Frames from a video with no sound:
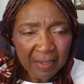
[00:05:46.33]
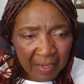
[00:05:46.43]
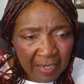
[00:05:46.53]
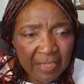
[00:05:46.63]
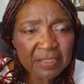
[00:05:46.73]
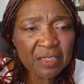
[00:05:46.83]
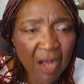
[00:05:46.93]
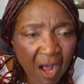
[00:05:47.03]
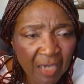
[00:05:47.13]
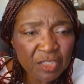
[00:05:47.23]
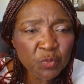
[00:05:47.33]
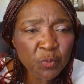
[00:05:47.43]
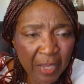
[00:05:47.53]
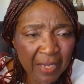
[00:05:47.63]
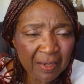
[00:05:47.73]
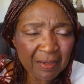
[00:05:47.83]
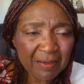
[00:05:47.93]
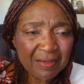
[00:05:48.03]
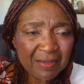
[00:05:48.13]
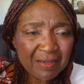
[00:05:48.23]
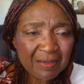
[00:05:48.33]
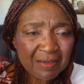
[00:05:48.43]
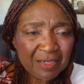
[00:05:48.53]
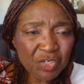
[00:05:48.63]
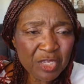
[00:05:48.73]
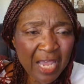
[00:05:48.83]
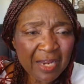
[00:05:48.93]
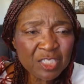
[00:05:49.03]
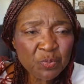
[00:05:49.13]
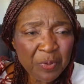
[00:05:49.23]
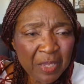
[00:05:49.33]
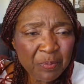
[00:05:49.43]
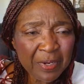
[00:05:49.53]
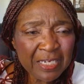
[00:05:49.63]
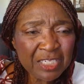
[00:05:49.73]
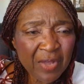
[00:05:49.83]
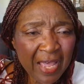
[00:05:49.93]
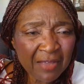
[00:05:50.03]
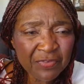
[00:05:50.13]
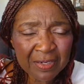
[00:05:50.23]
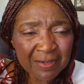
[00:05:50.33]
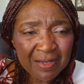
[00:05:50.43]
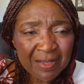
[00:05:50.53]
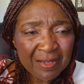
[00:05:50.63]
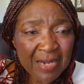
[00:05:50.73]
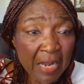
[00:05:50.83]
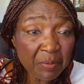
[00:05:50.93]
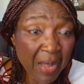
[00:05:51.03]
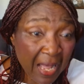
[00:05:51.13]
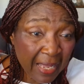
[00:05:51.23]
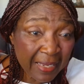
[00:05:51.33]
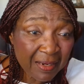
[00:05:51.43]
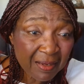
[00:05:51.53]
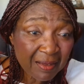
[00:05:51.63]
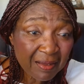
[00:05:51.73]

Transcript: It is God's will to get his people into heaven, not mine.